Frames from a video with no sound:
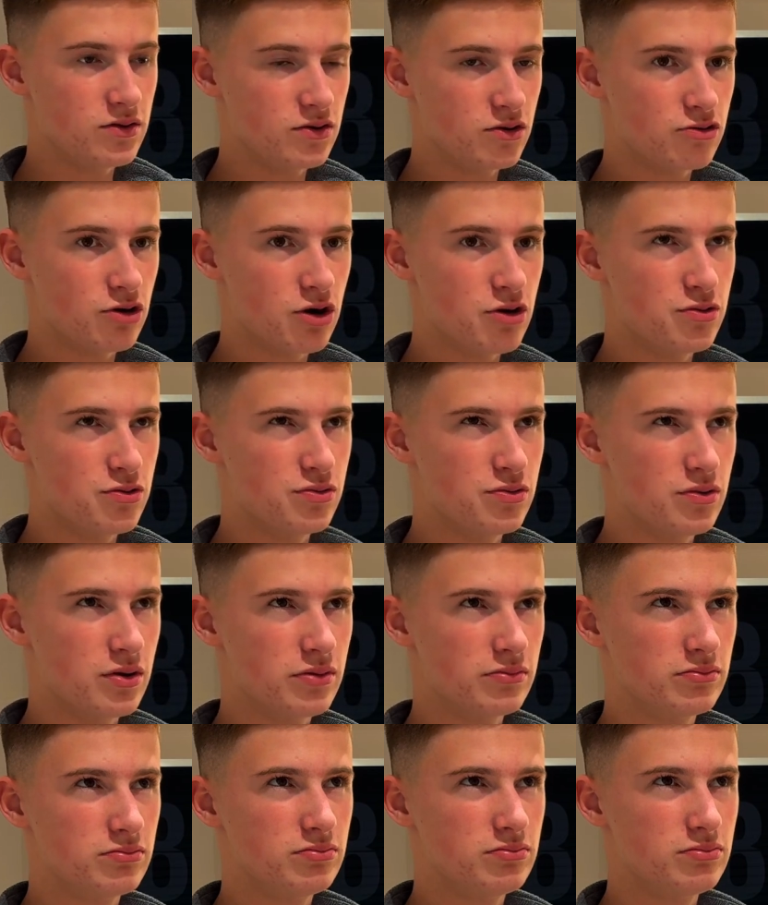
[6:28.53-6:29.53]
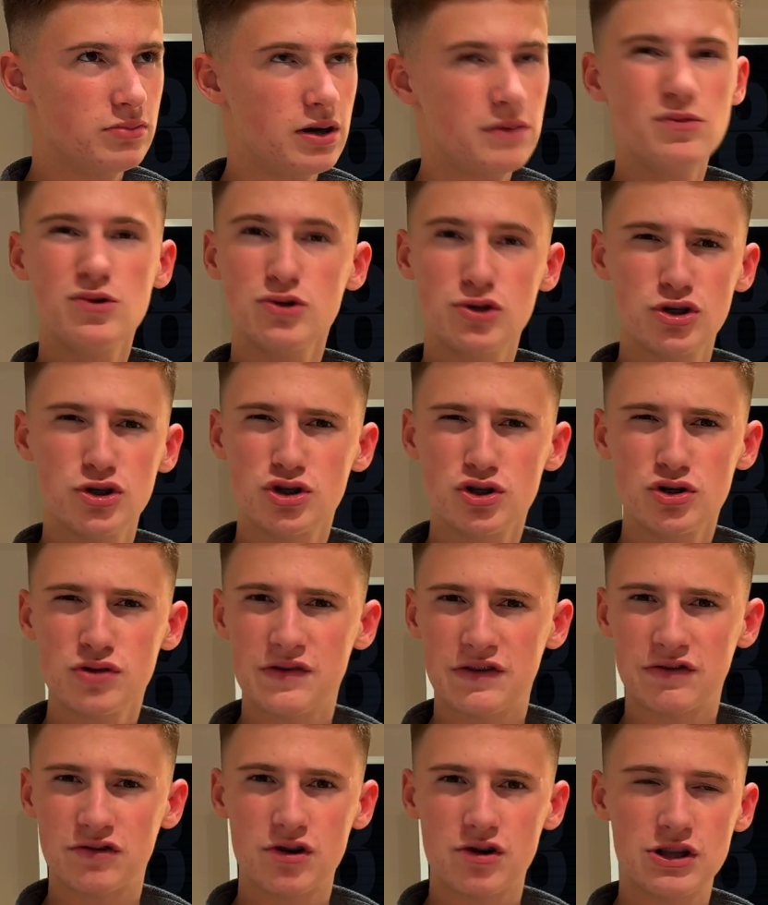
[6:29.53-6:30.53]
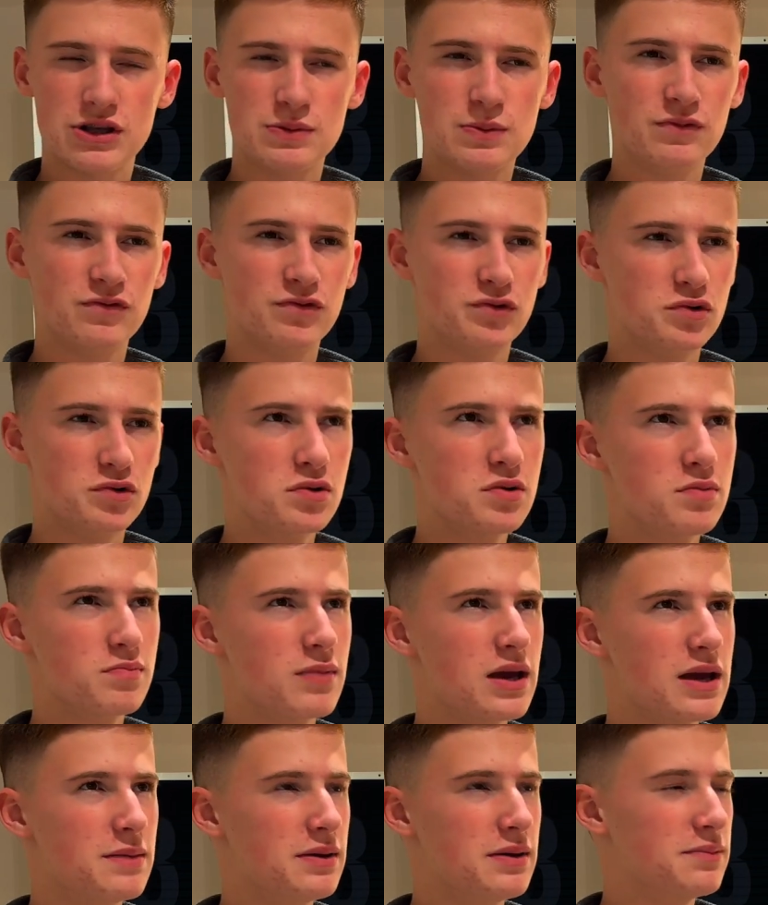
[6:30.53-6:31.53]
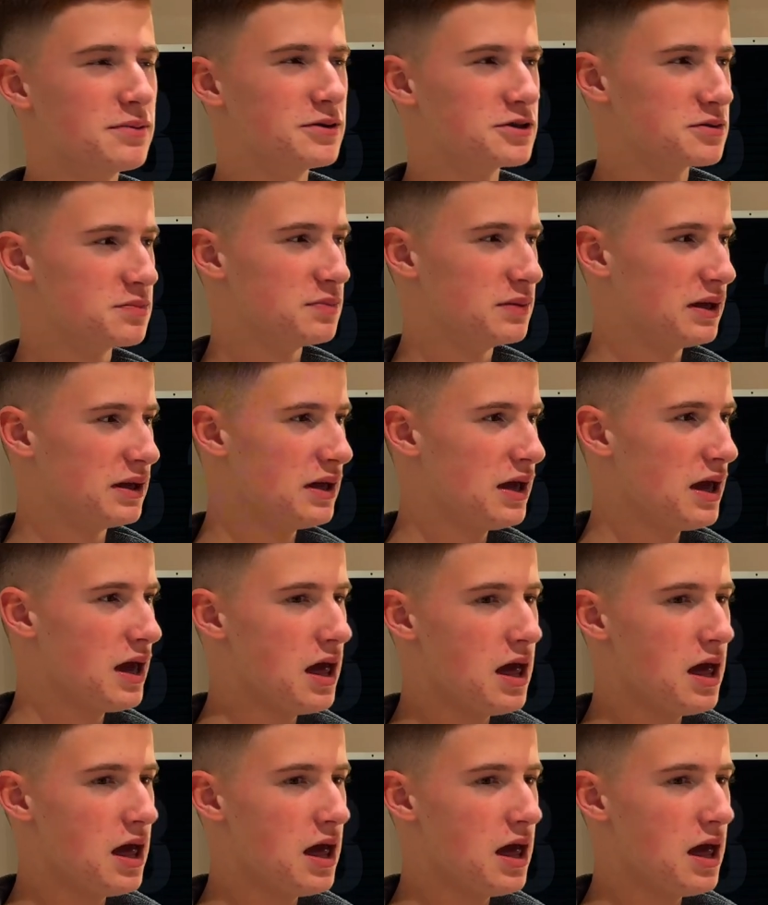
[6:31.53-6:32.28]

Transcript: Grown, I'm not too sure if I've grown this before, maybe, possibly.